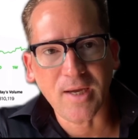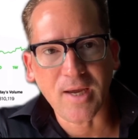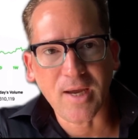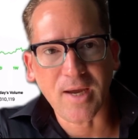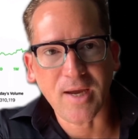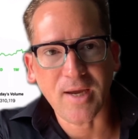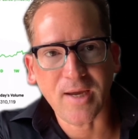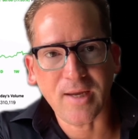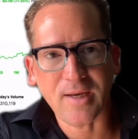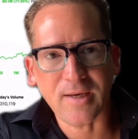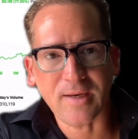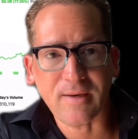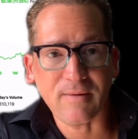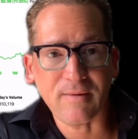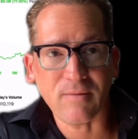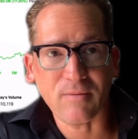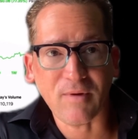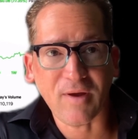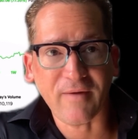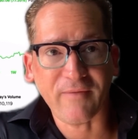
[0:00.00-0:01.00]
and
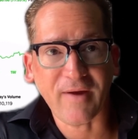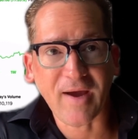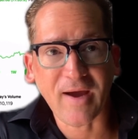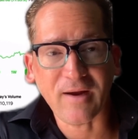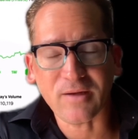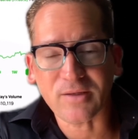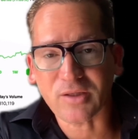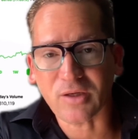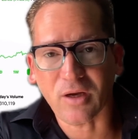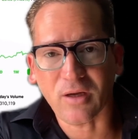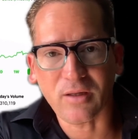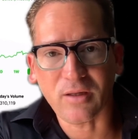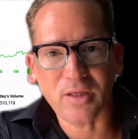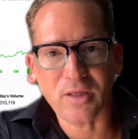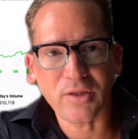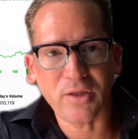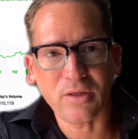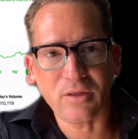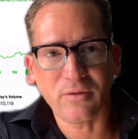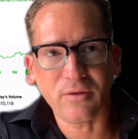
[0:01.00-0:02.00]
I've got us all
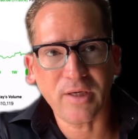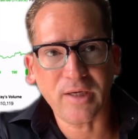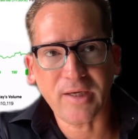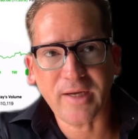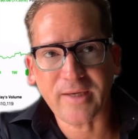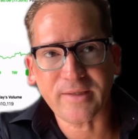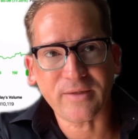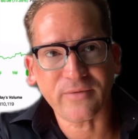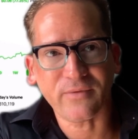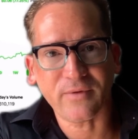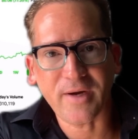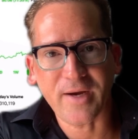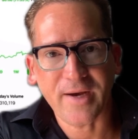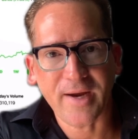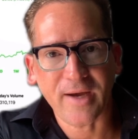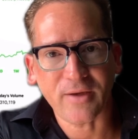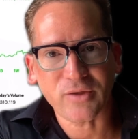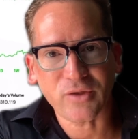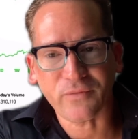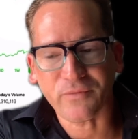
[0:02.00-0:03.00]
into the green as of right
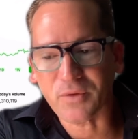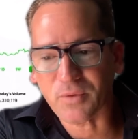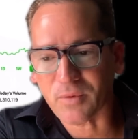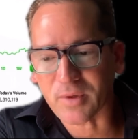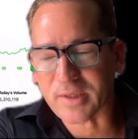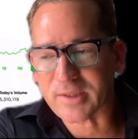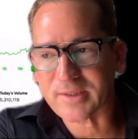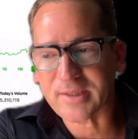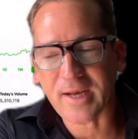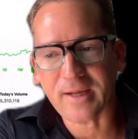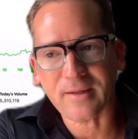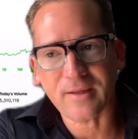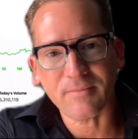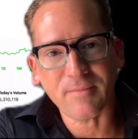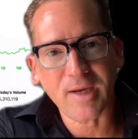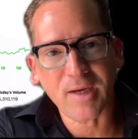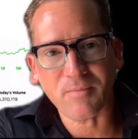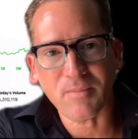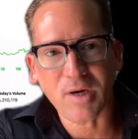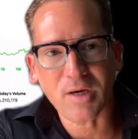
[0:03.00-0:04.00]
now. So if you want to sell and
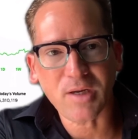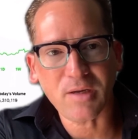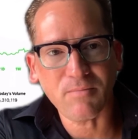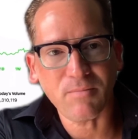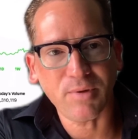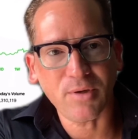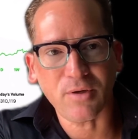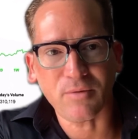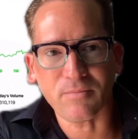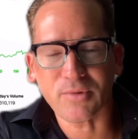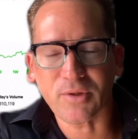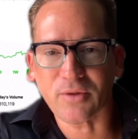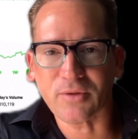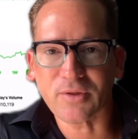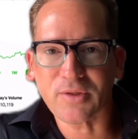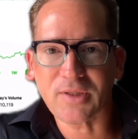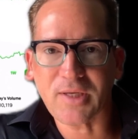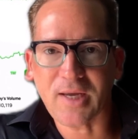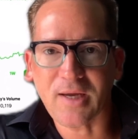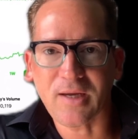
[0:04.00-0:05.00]
make money, boom, don't
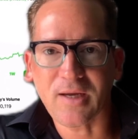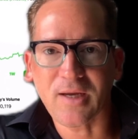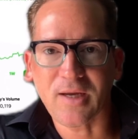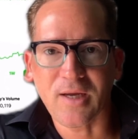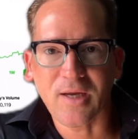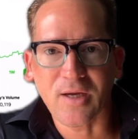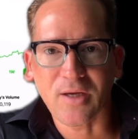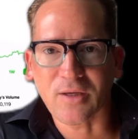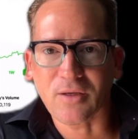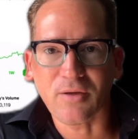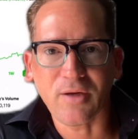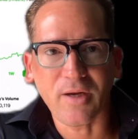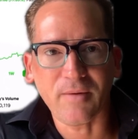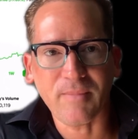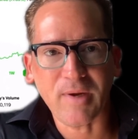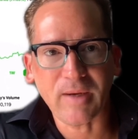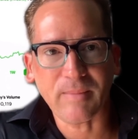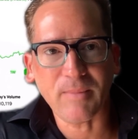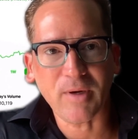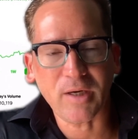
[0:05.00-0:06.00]
say you didn't
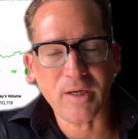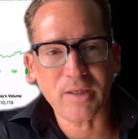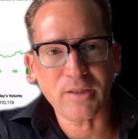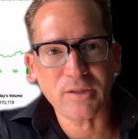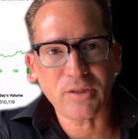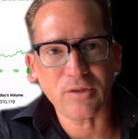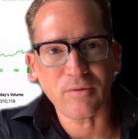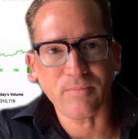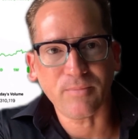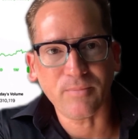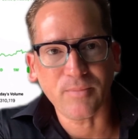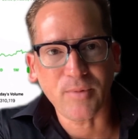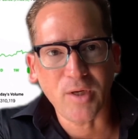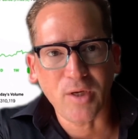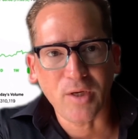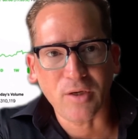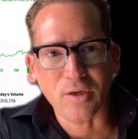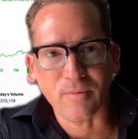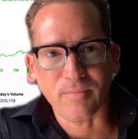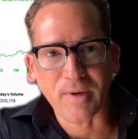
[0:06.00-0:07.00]
make money. So
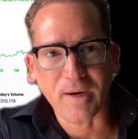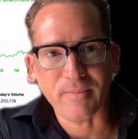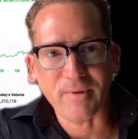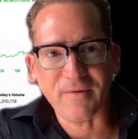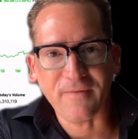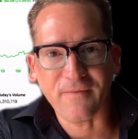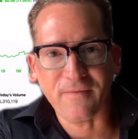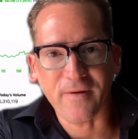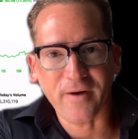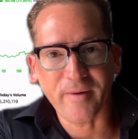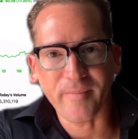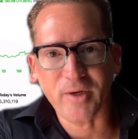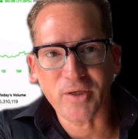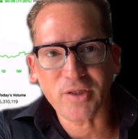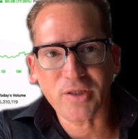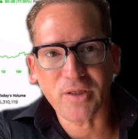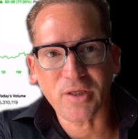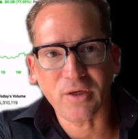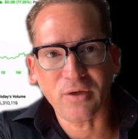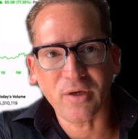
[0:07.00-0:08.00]
you're probably very much
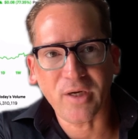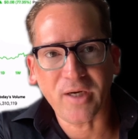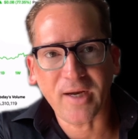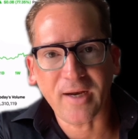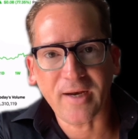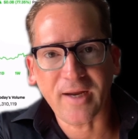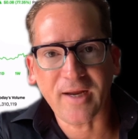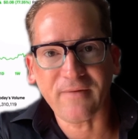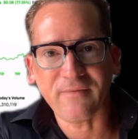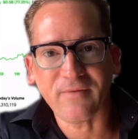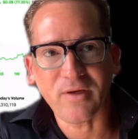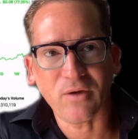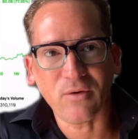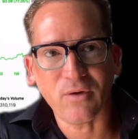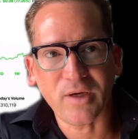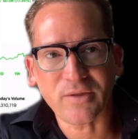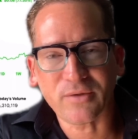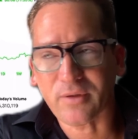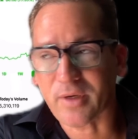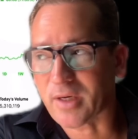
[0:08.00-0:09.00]
in the green on
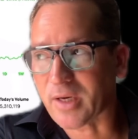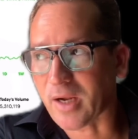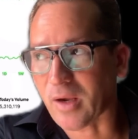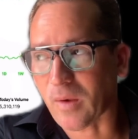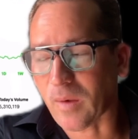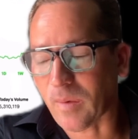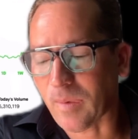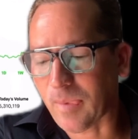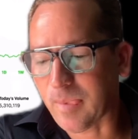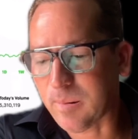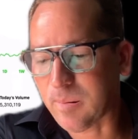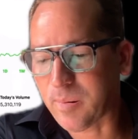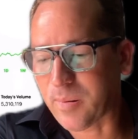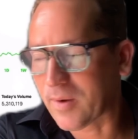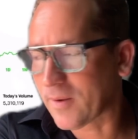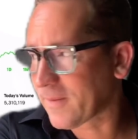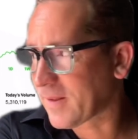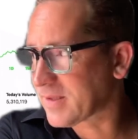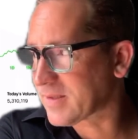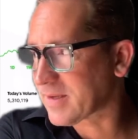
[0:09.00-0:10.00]
NVOS right now
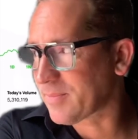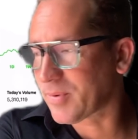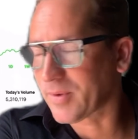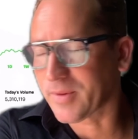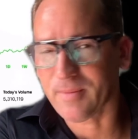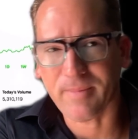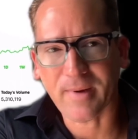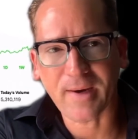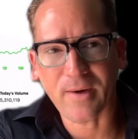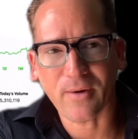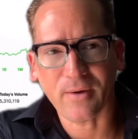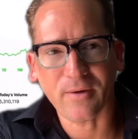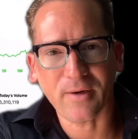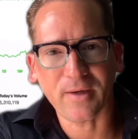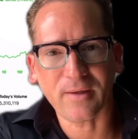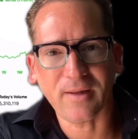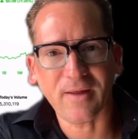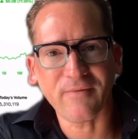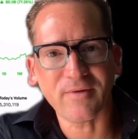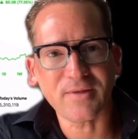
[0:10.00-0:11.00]
because I put the buy order at
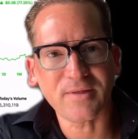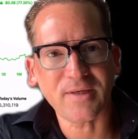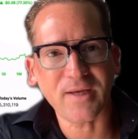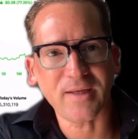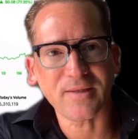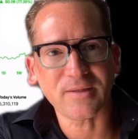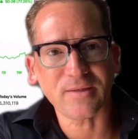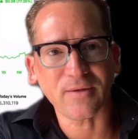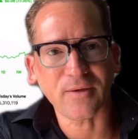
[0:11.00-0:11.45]
11 cents,